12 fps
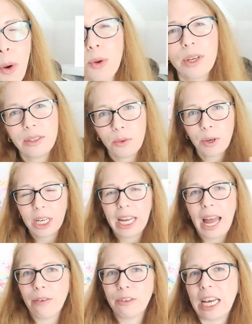I won't
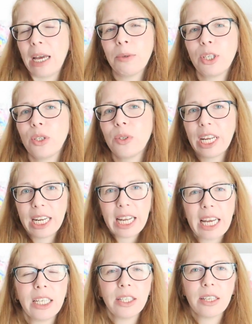really have time to
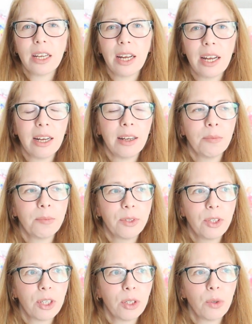dedicate
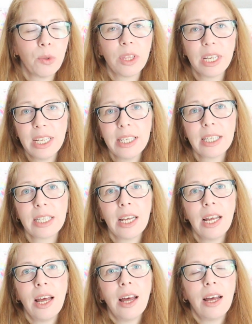to this
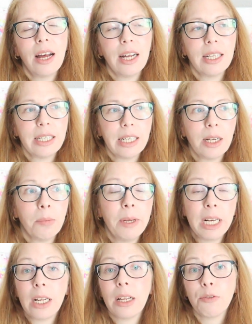until
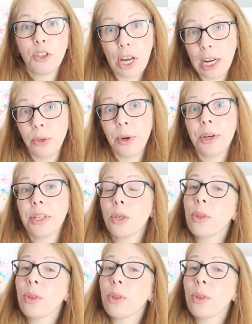middle of January.